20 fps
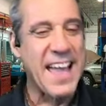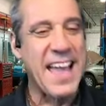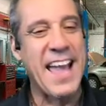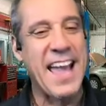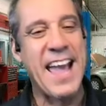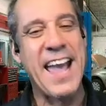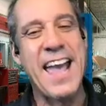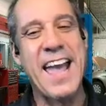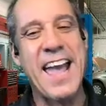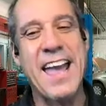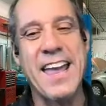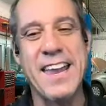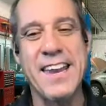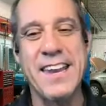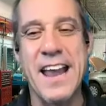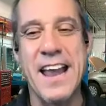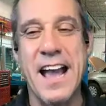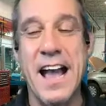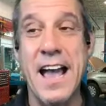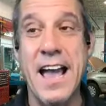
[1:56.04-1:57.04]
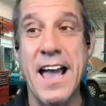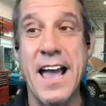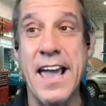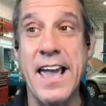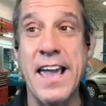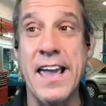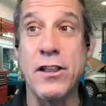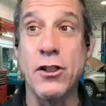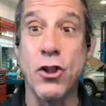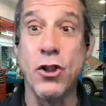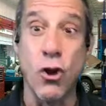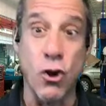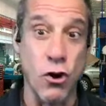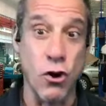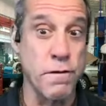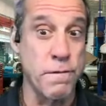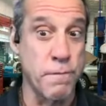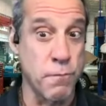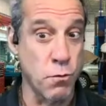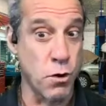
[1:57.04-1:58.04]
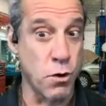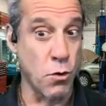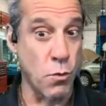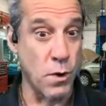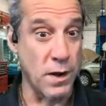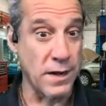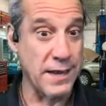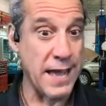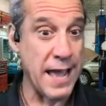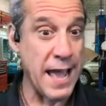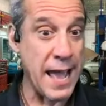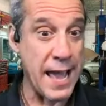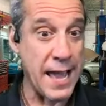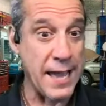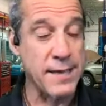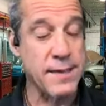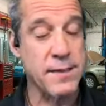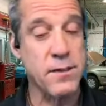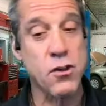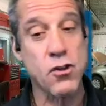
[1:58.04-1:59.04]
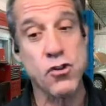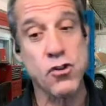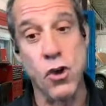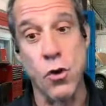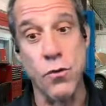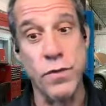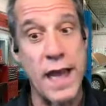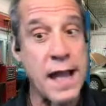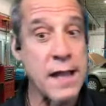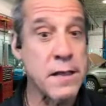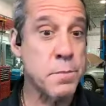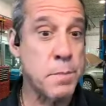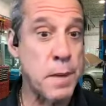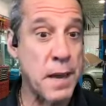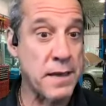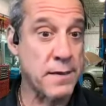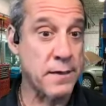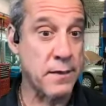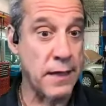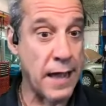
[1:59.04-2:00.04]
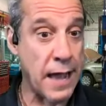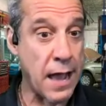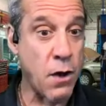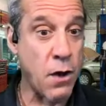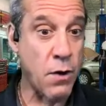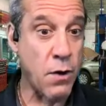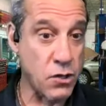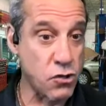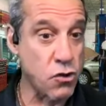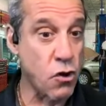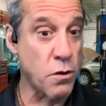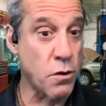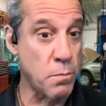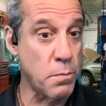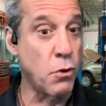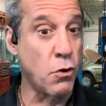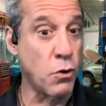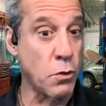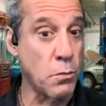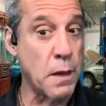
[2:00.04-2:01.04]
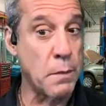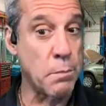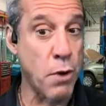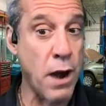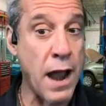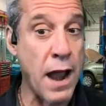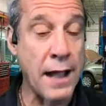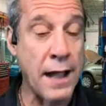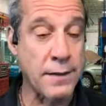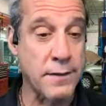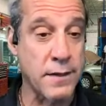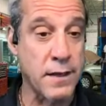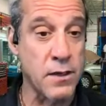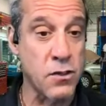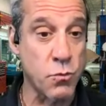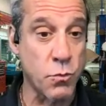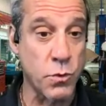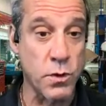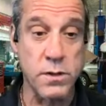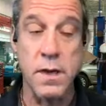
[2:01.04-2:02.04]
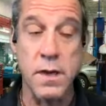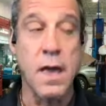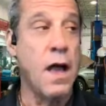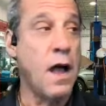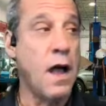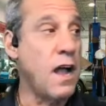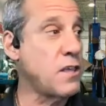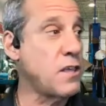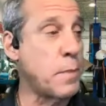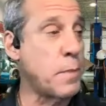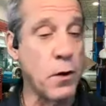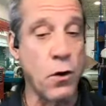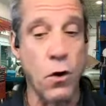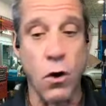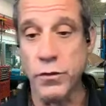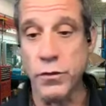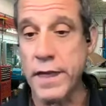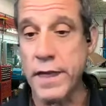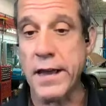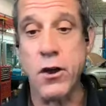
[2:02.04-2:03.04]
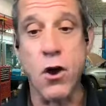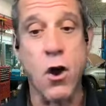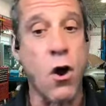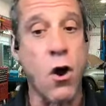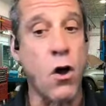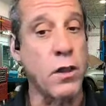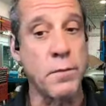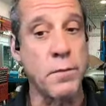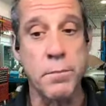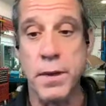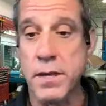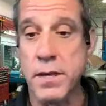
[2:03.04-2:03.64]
and I learned 401ks. So that's basically how I started building my practice. Was I'd spend all day calling